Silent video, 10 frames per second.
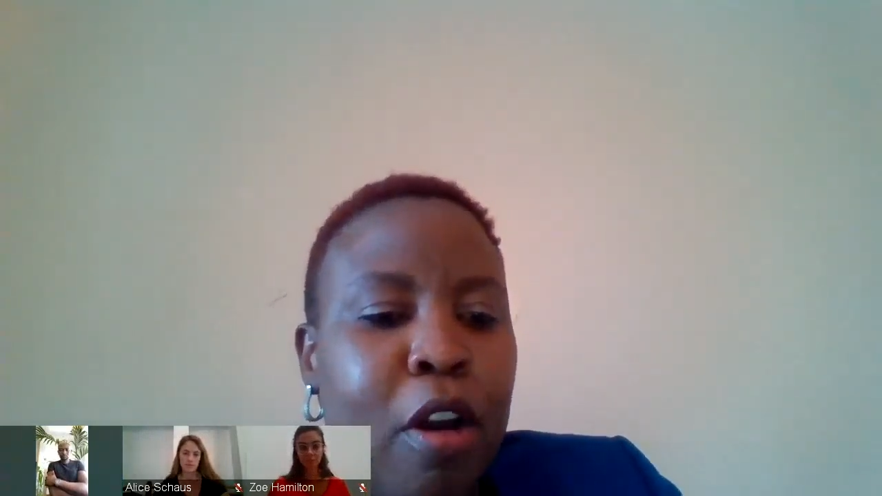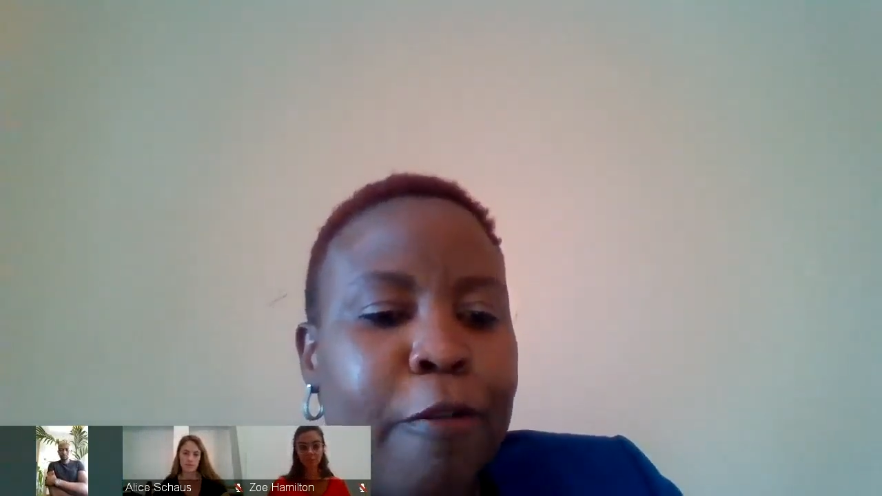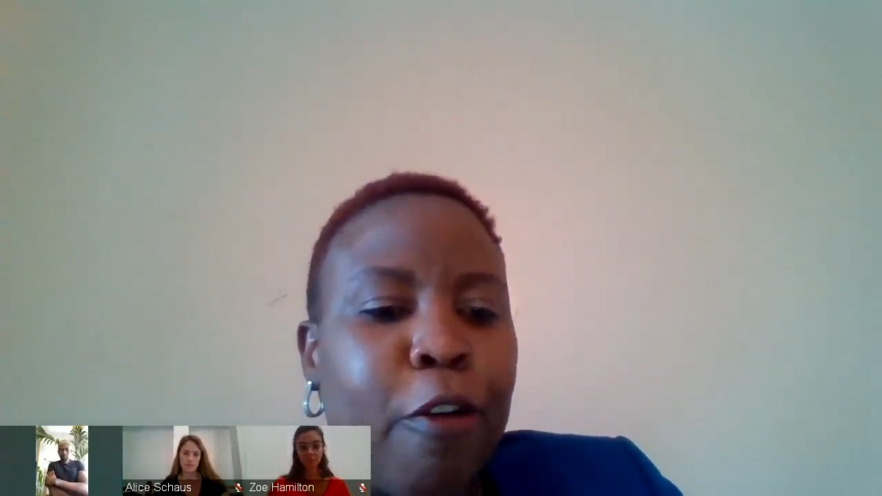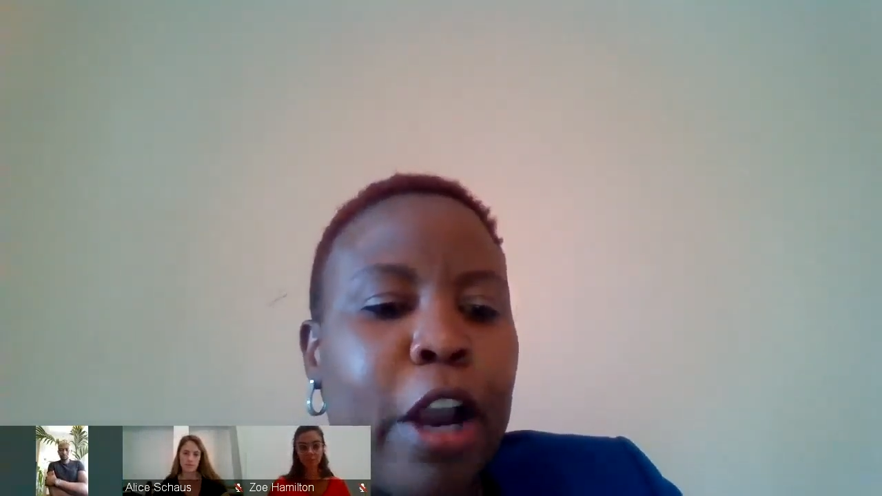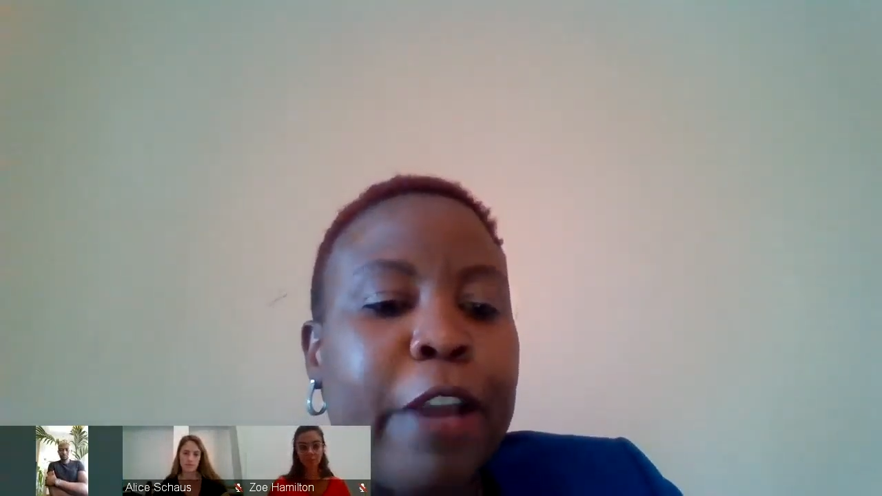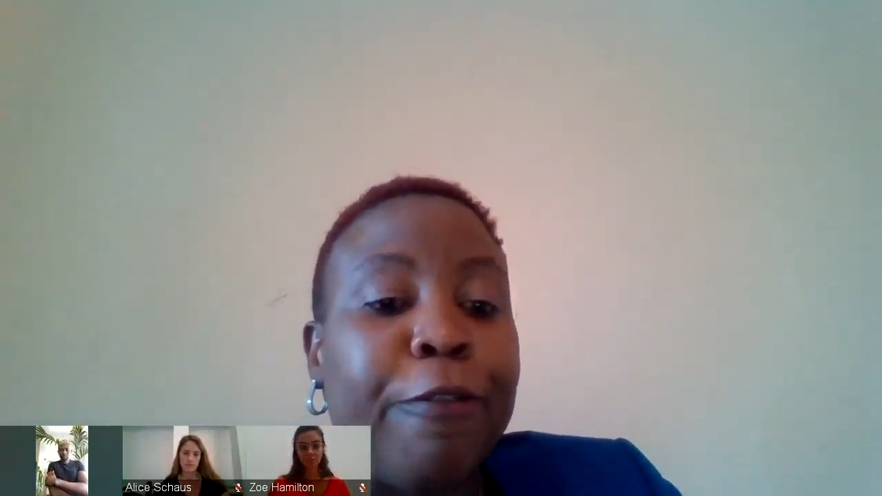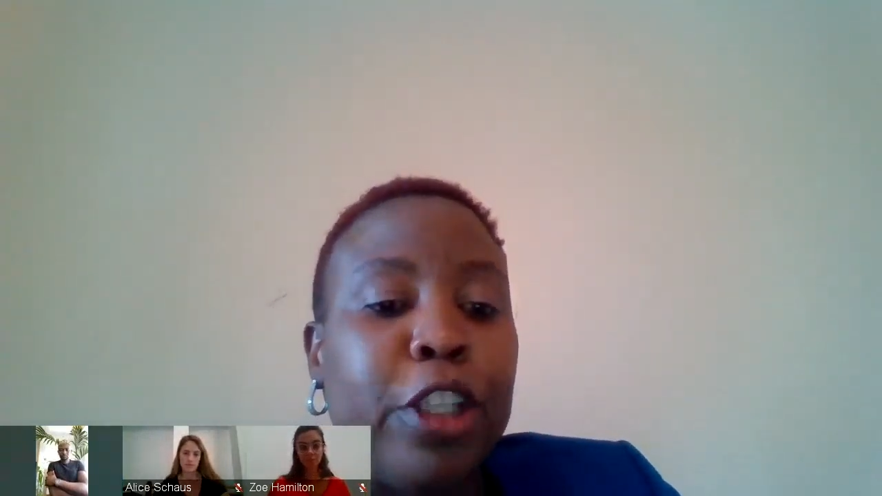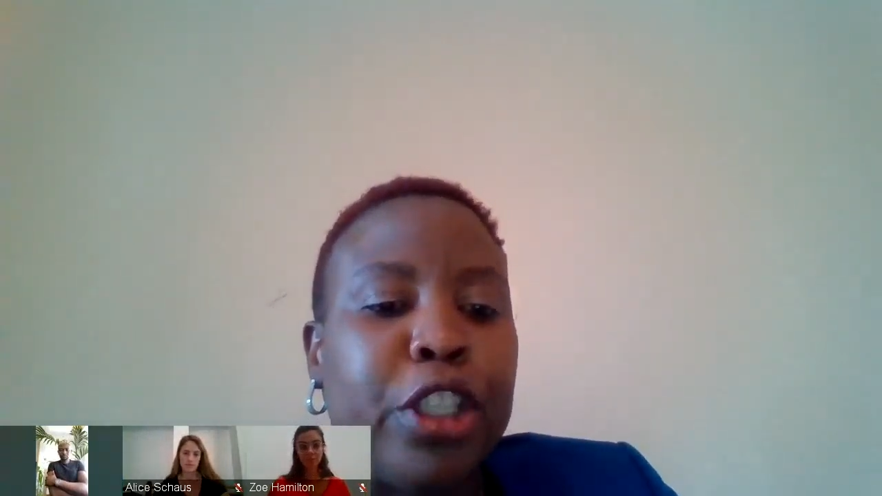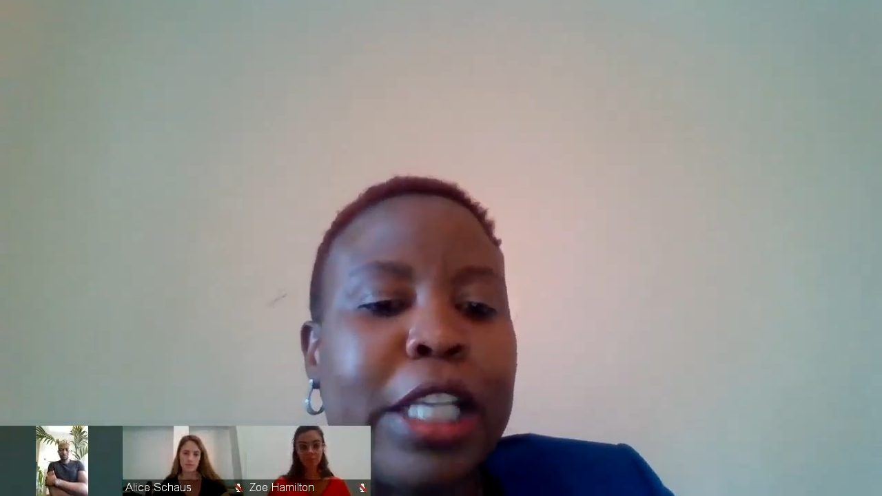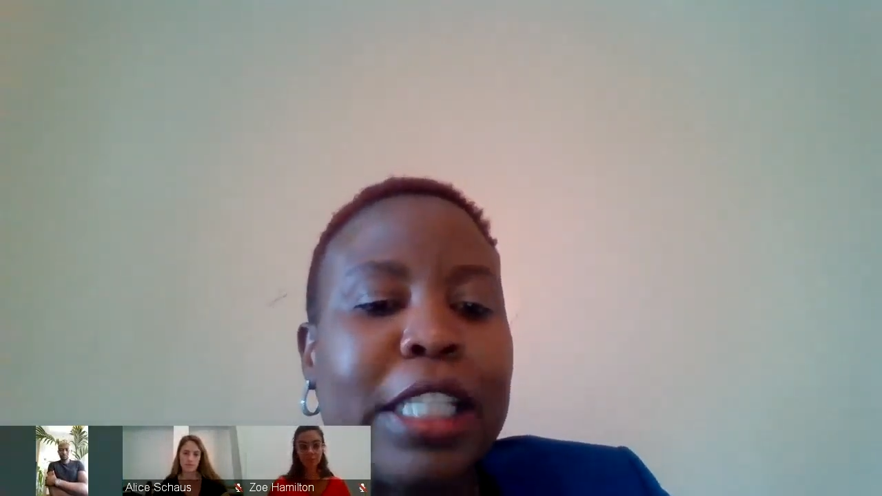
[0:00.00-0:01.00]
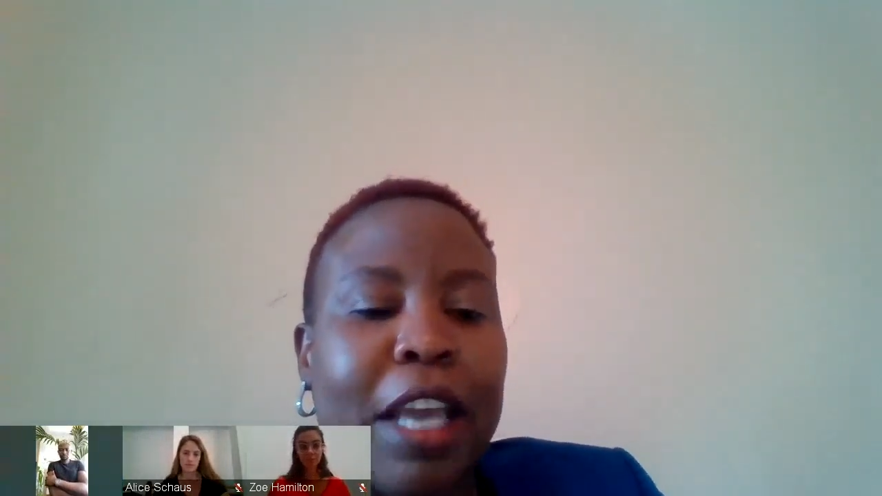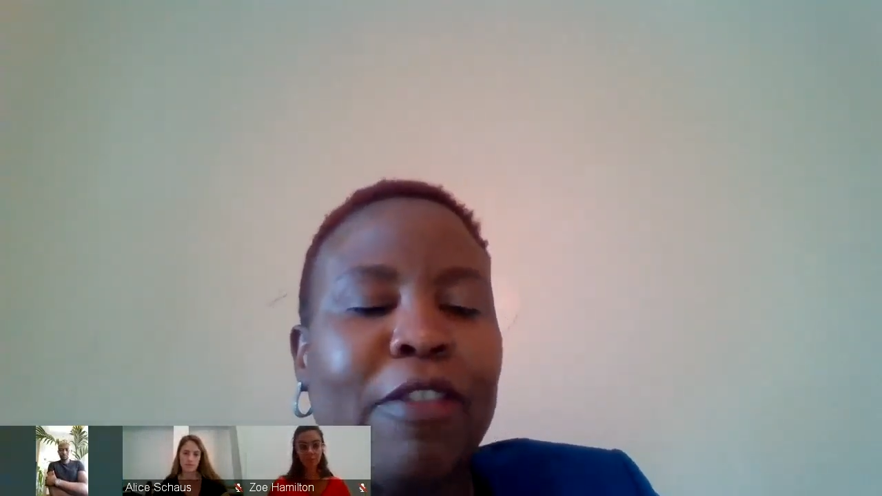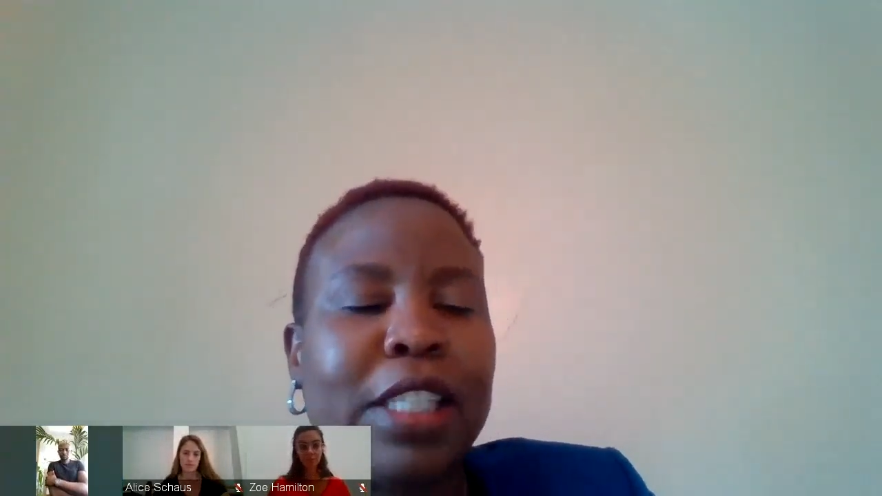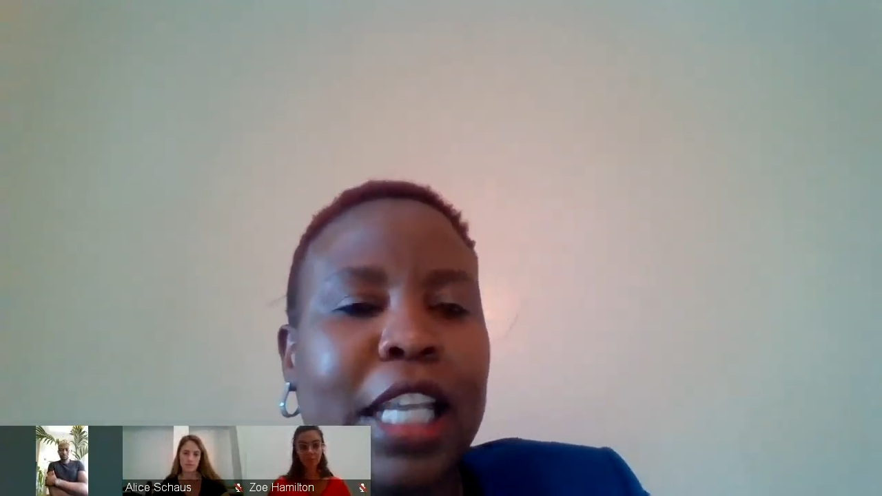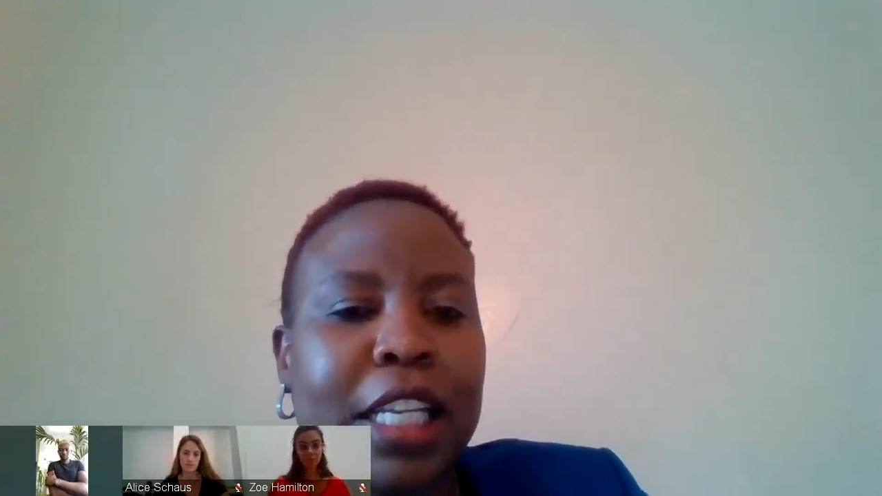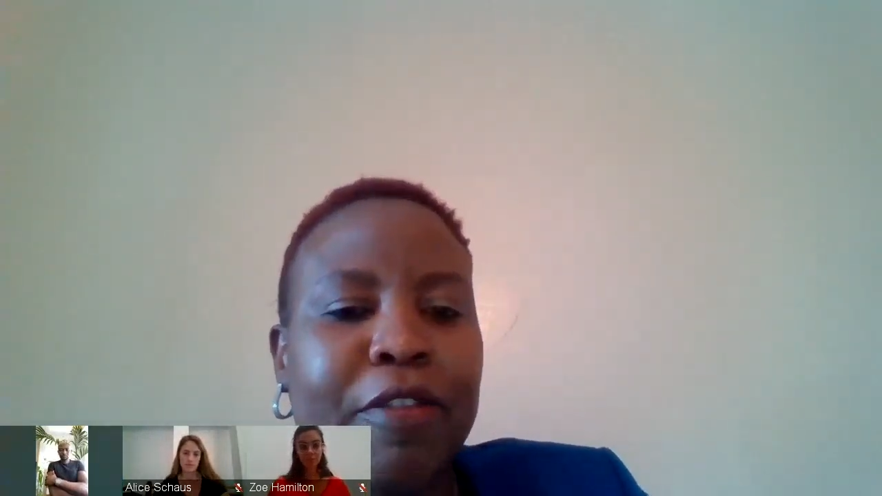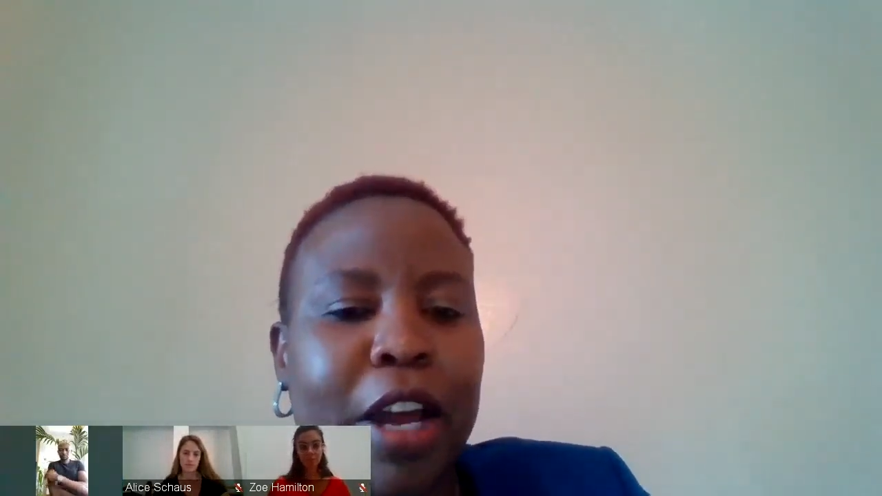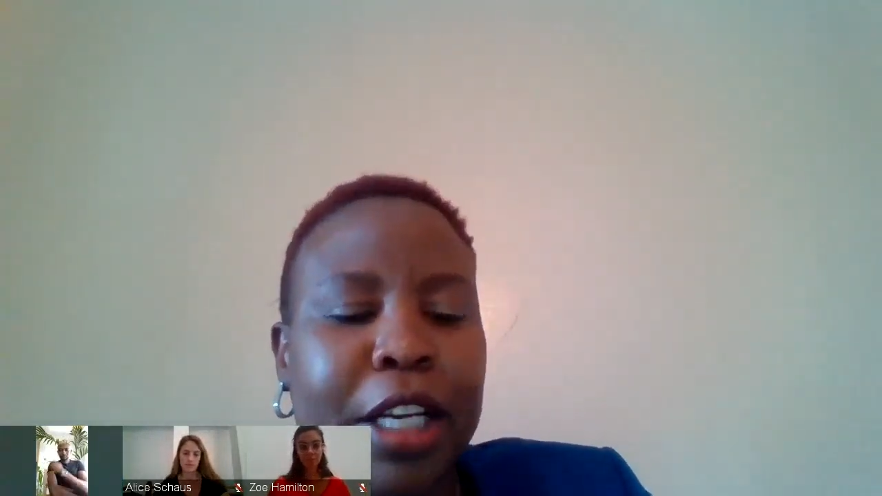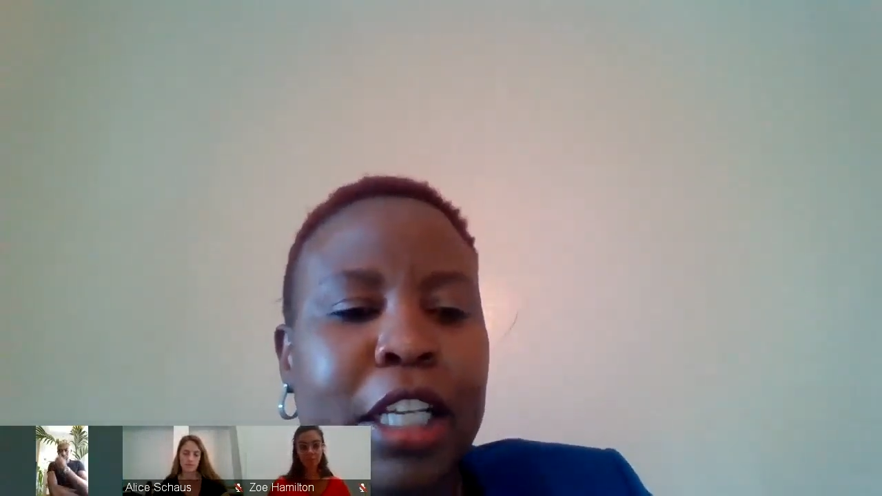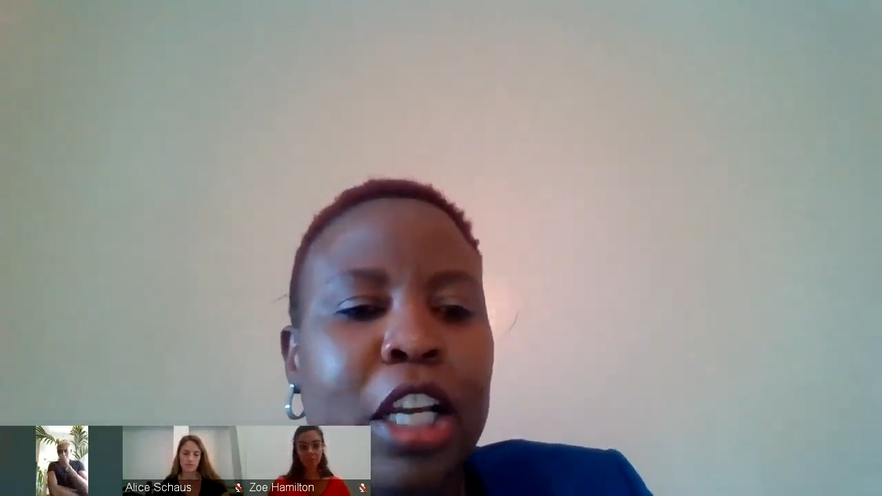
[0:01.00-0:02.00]
for efficient service
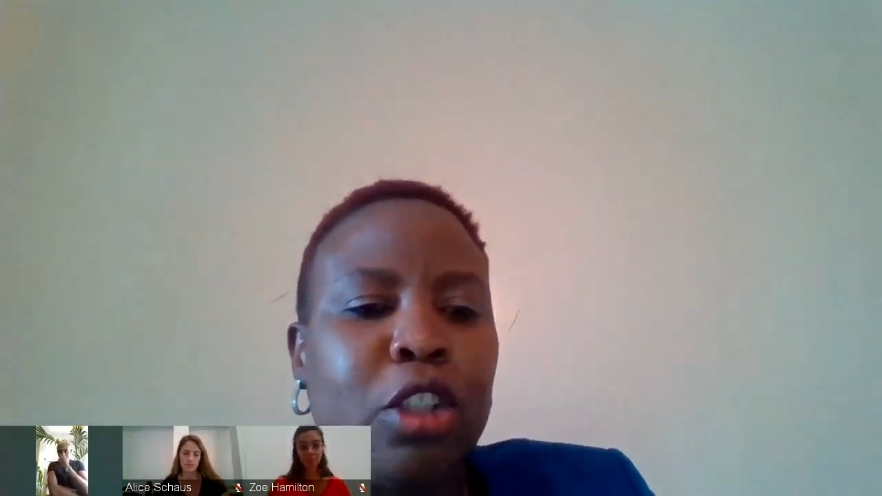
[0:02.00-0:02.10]
delivery.